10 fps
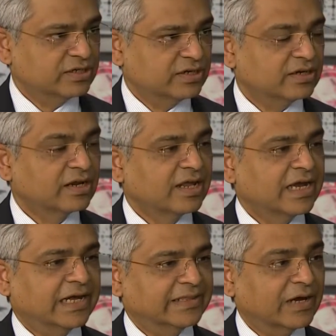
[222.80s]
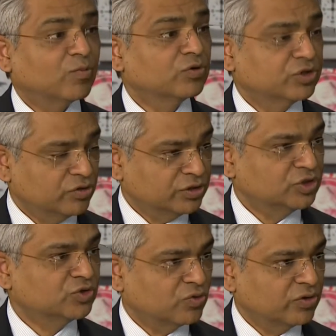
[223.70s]
it, and now want to
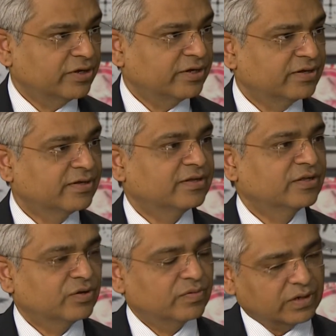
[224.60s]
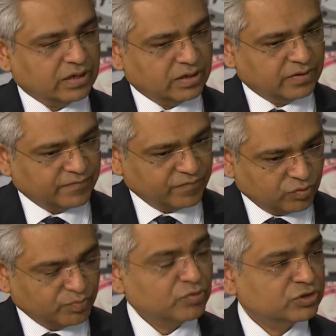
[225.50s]
enjoy, for a
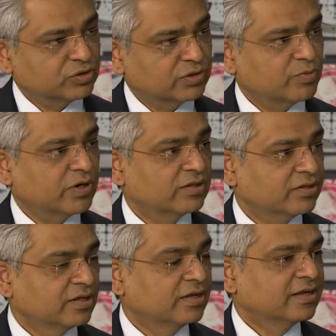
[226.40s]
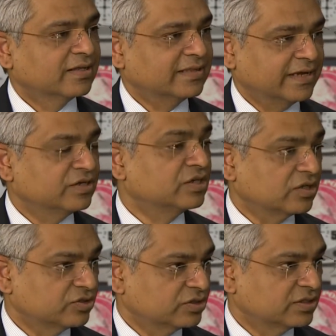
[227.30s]
portion of the wealth, the
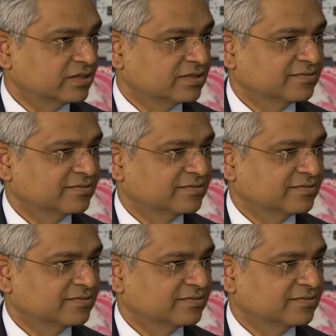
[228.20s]
indulgences.